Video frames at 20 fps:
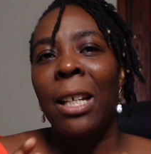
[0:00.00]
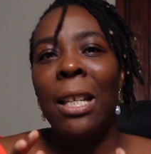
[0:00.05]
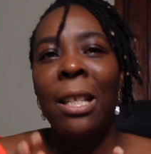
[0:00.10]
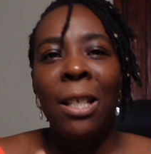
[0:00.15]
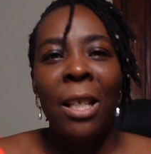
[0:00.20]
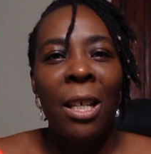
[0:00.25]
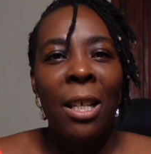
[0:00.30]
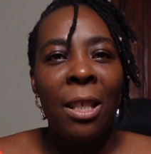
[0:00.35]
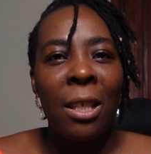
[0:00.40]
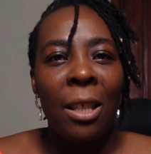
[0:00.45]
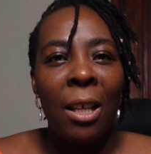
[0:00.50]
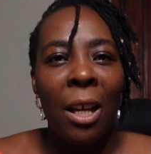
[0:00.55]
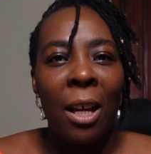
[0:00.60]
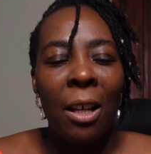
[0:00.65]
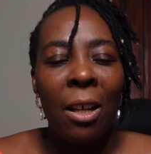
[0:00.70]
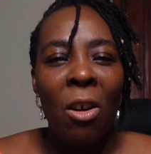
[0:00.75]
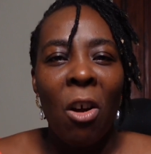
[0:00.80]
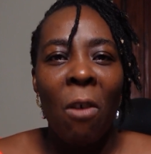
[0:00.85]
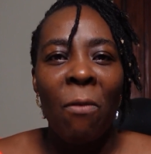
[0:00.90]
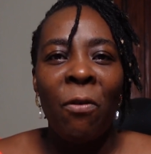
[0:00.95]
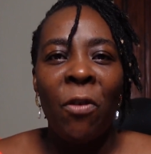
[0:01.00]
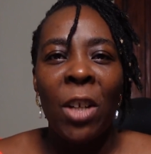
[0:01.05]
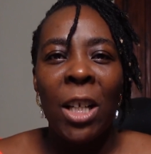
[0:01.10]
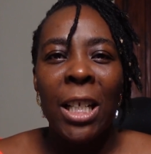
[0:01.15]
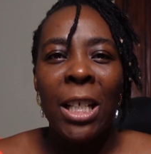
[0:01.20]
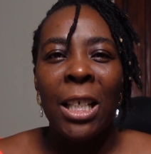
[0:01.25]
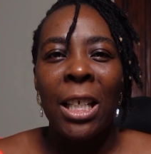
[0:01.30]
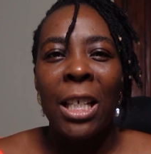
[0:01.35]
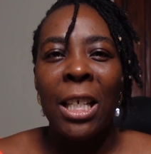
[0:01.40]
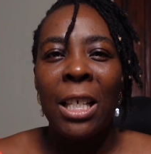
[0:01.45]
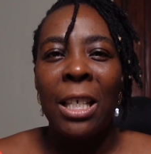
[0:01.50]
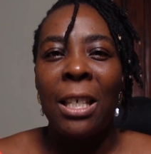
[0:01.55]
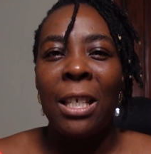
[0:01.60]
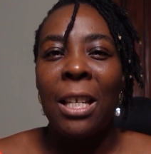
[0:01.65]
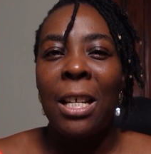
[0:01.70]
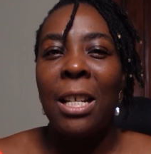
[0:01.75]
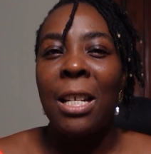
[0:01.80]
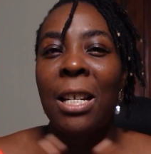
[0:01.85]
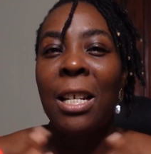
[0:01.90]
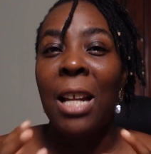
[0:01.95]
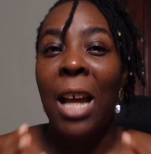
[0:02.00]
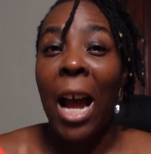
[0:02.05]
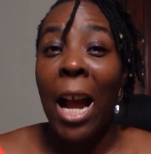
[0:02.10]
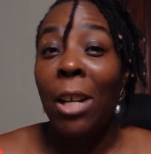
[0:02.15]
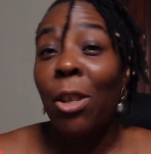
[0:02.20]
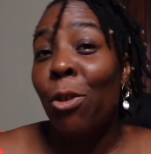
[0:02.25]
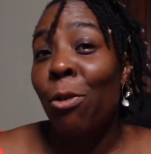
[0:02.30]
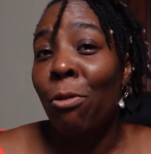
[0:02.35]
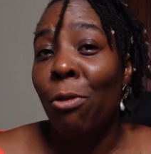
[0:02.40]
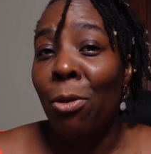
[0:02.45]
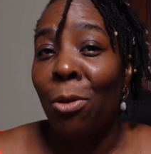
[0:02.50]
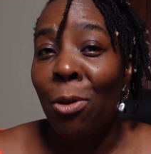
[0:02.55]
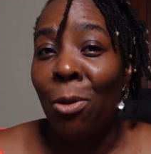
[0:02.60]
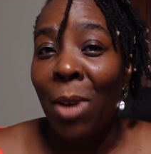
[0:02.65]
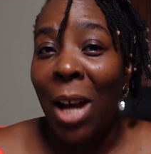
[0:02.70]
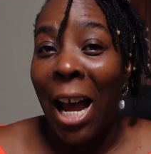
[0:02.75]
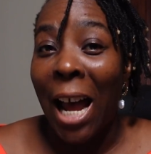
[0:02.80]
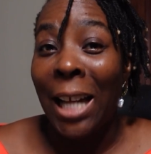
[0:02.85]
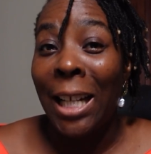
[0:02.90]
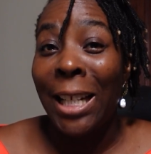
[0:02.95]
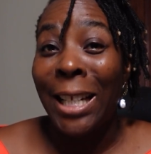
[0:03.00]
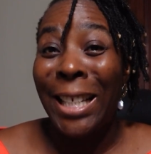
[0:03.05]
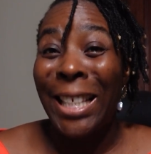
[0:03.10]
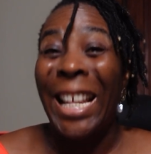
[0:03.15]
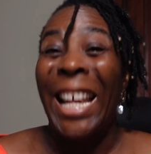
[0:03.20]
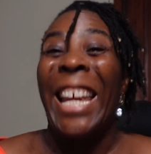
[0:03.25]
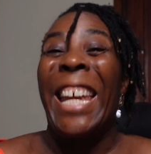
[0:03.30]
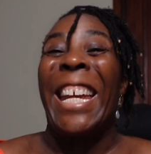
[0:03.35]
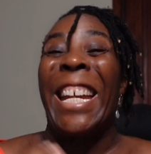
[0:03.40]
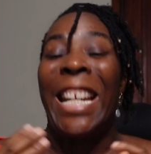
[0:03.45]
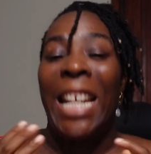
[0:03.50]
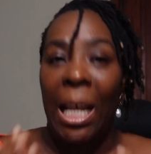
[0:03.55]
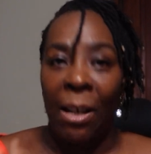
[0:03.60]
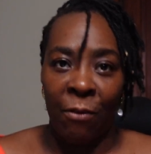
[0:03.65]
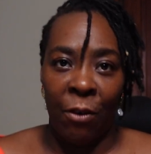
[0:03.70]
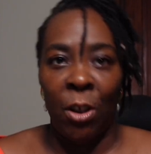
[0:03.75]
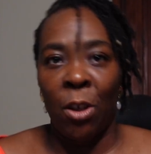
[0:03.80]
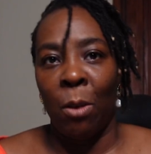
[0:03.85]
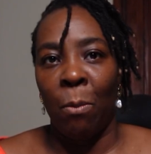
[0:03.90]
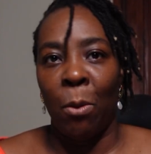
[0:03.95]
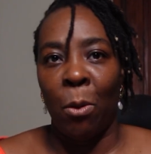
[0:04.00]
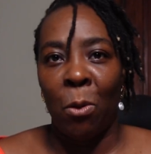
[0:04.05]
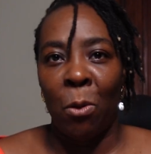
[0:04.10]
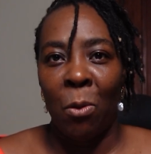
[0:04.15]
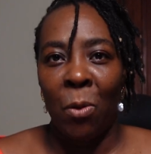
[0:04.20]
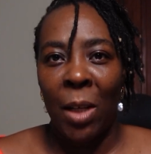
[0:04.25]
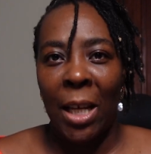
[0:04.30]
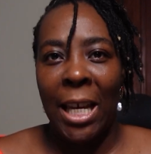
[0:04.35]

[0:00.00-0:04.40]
I said, that conflict is natural and it's inevitable.